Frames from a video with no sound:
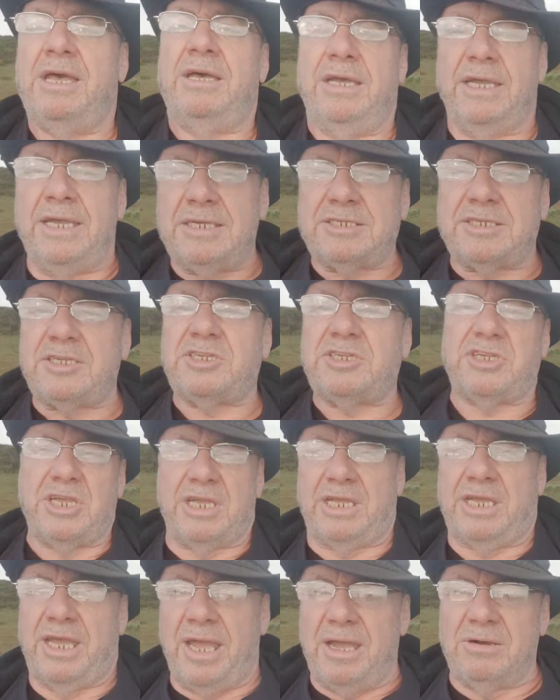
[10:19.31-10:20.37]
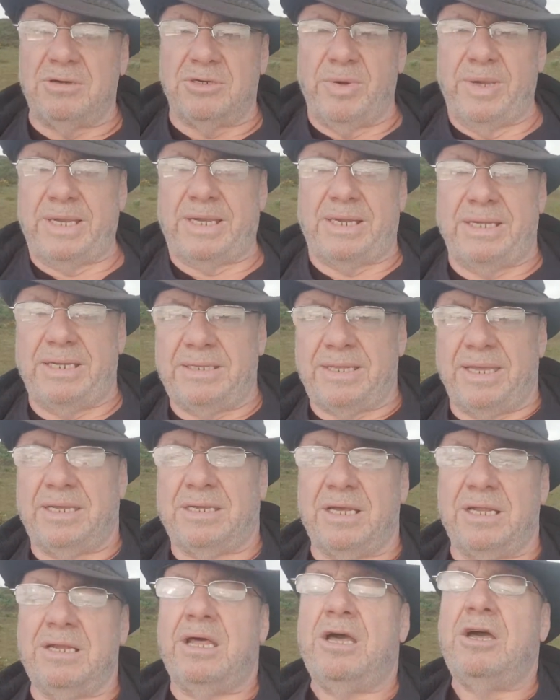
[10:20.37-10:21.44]
is to see how quickly they
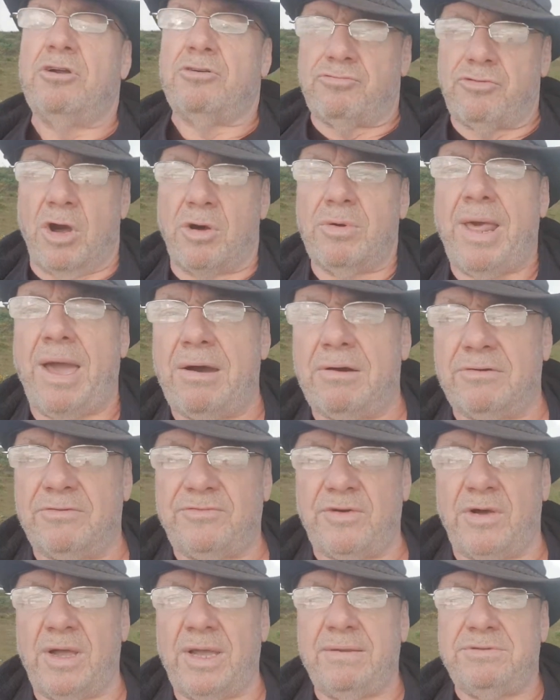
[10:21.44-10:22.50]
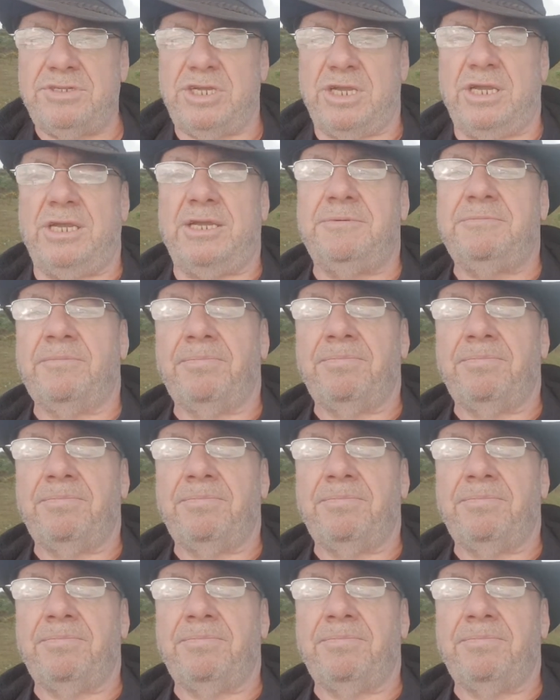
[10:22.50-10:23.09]
can roll out 5G